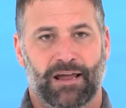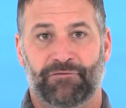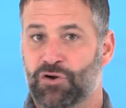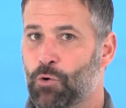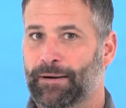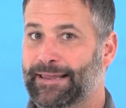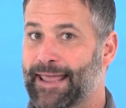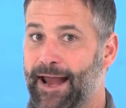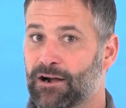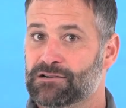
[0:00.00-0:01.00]
If nobody
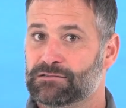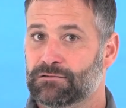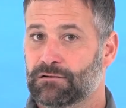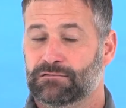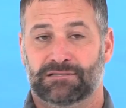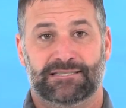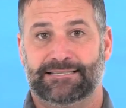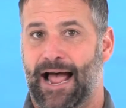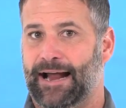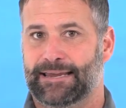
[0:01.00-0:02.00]
cares,
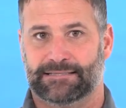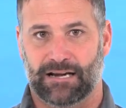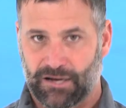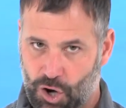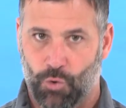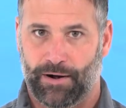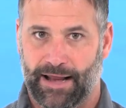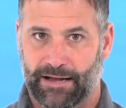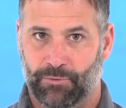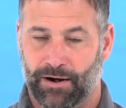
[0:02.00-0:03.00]
stock isn't going
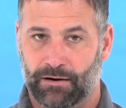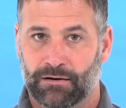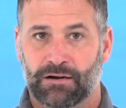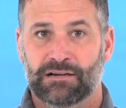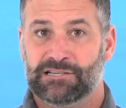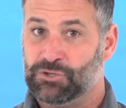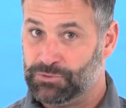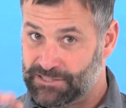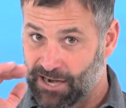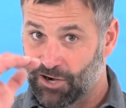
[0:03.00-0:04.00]
anywhere. So
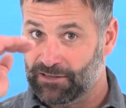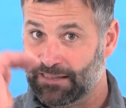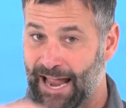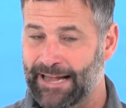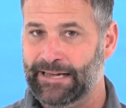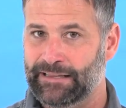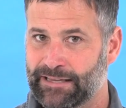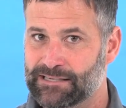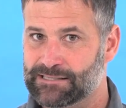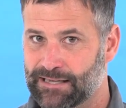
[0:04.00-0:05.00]
start lining
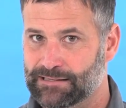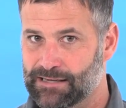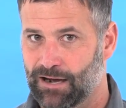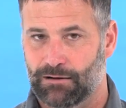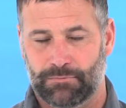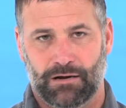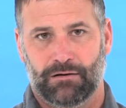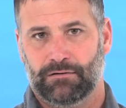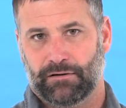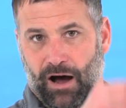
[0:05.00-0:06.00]
these things up.
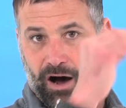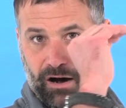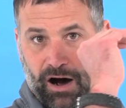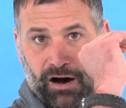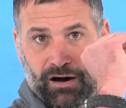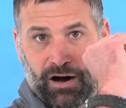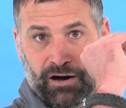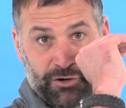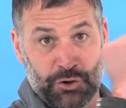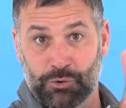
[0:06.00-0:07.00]
A,
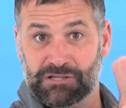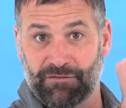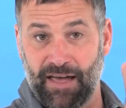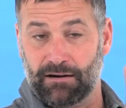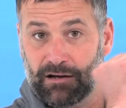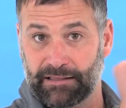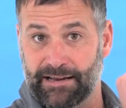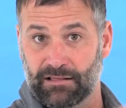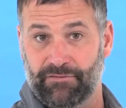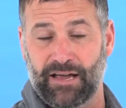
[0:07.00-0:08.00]
a, a news event, a
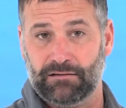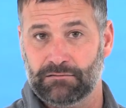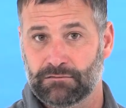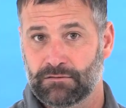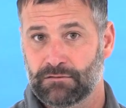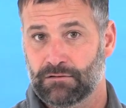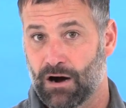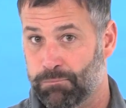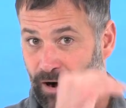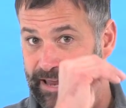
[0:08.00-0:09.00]
legal event,
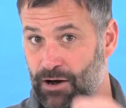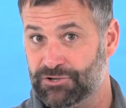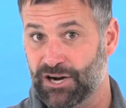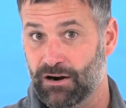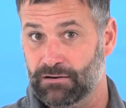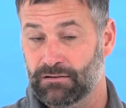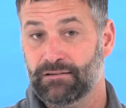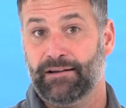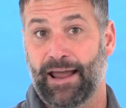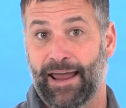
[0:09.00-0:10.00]
a breakout chart,
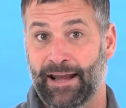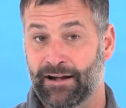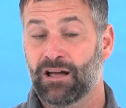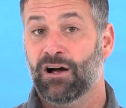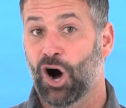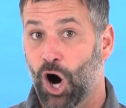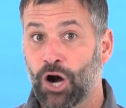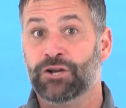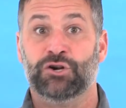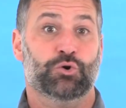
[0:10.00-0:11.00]
and
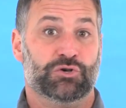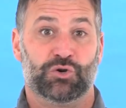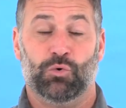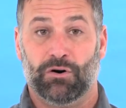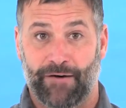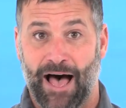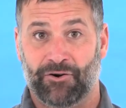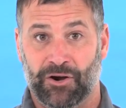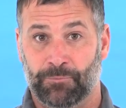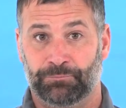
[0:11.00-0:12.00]
unusual
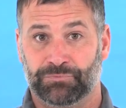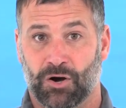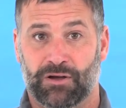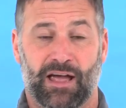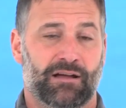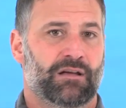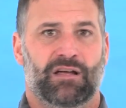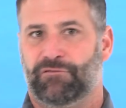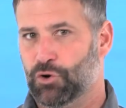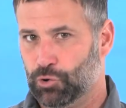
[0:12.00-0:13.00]
volume. Okay?
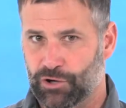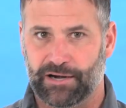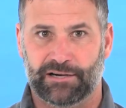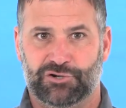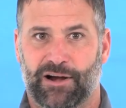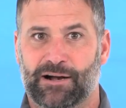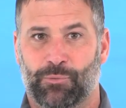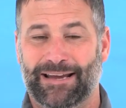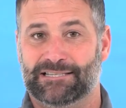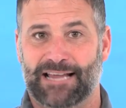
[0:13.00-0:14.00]
If you're looking to trade a
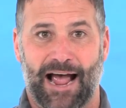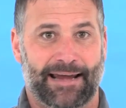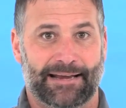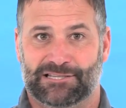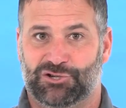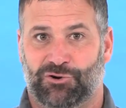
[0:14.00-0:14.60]
weed stock and it's